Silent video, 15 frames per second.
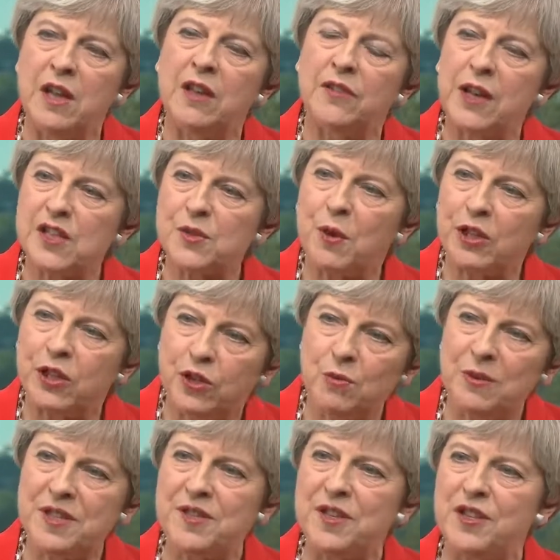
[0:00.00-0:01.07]
That's why who
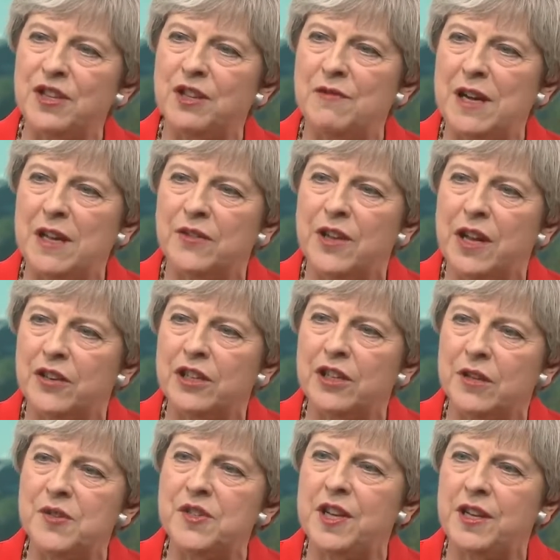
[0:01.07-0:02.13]
is sitting around that
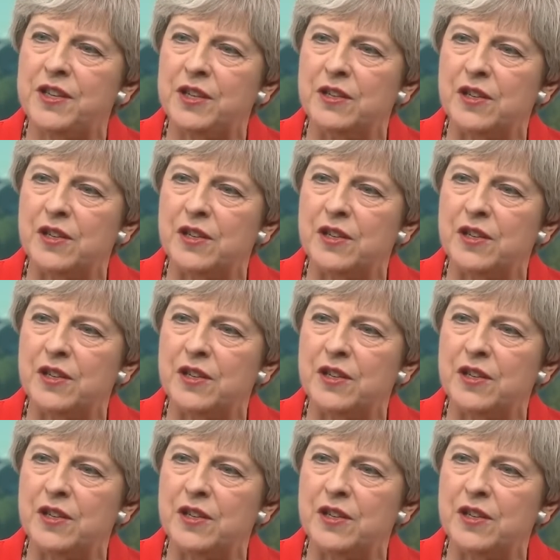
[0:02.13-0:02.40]
negotiating